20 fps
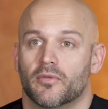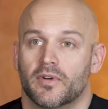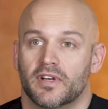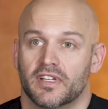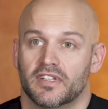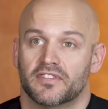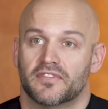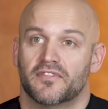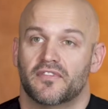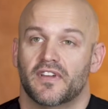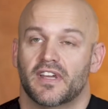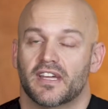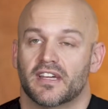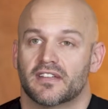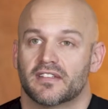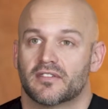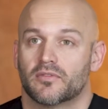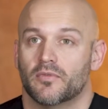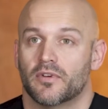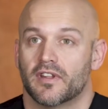when it's
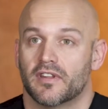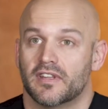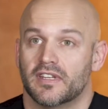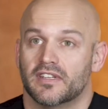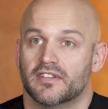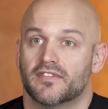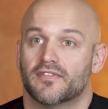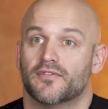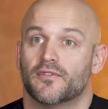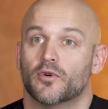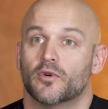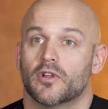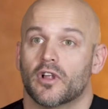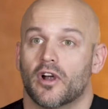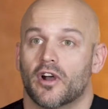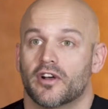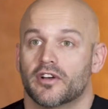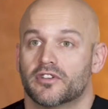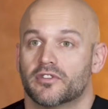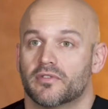fixed, one of these full
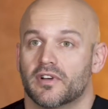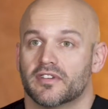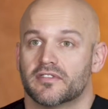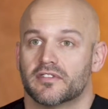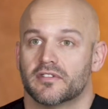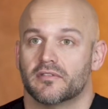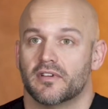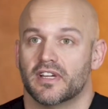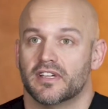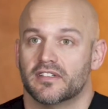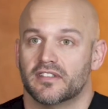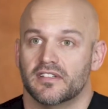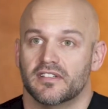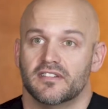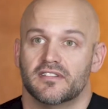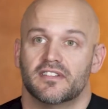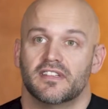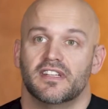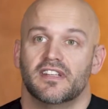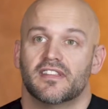arch
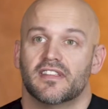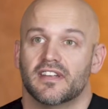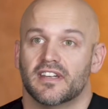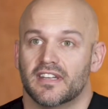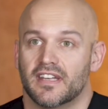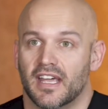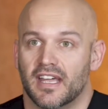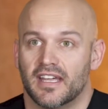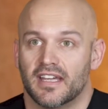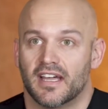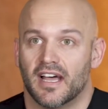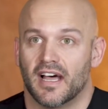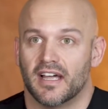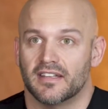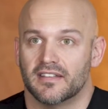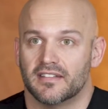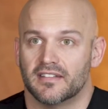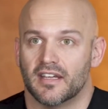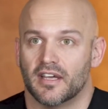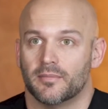restorations, teeth in a day
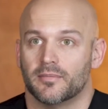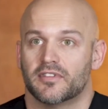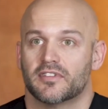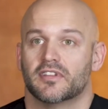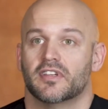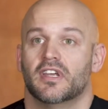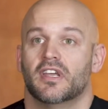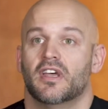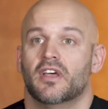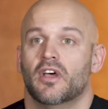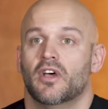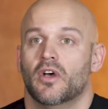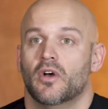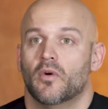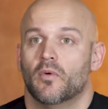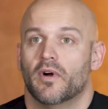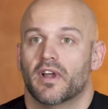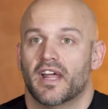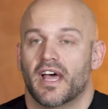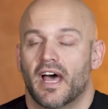concepts,
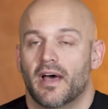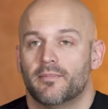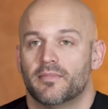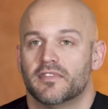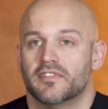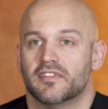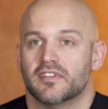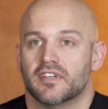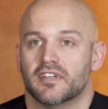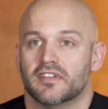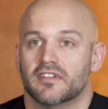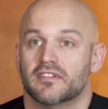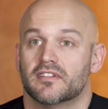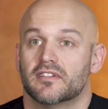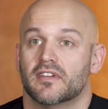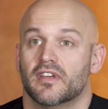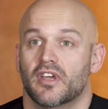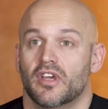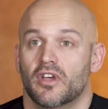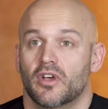what happens
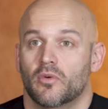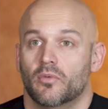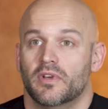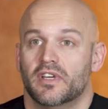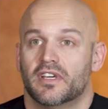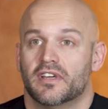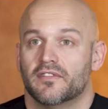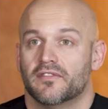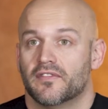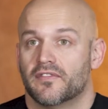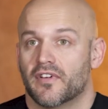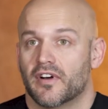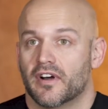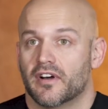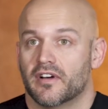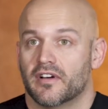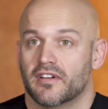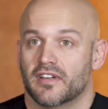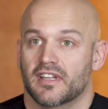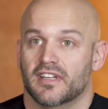is we
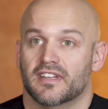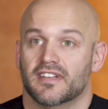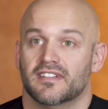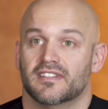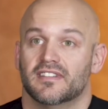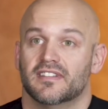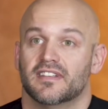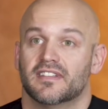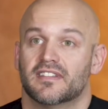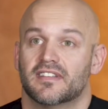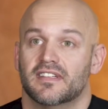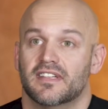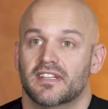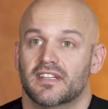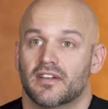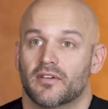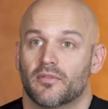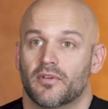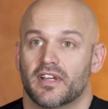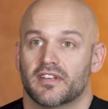convert an
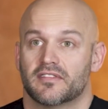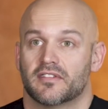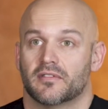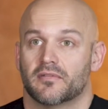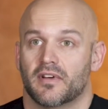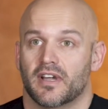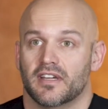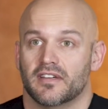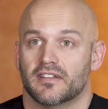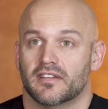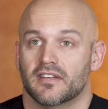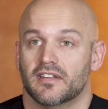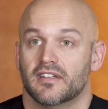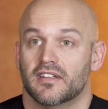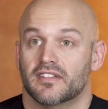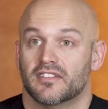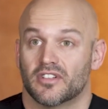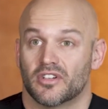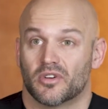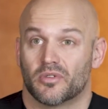existing restoration
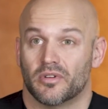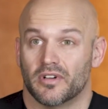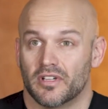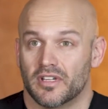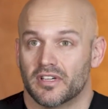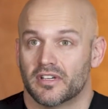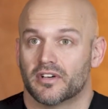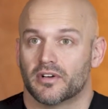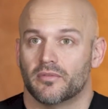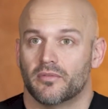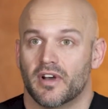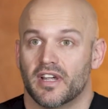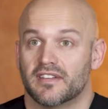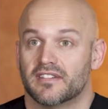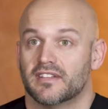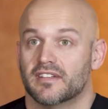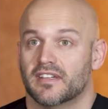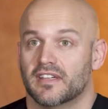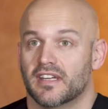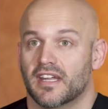that's acrylic or
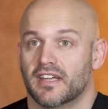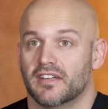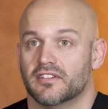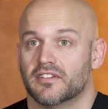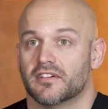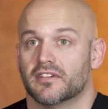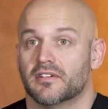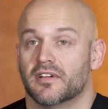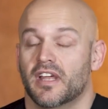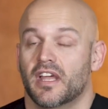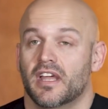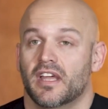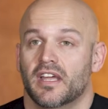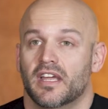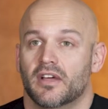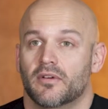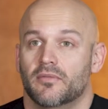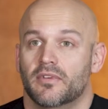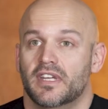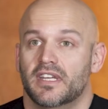resin in nature,
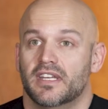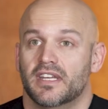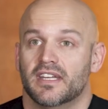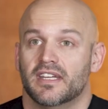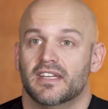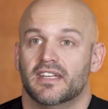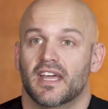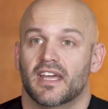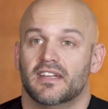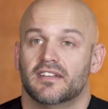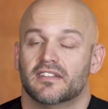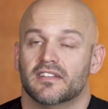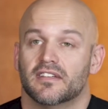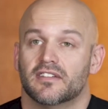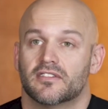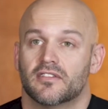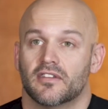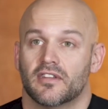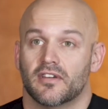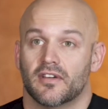and we engage
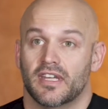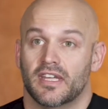it to the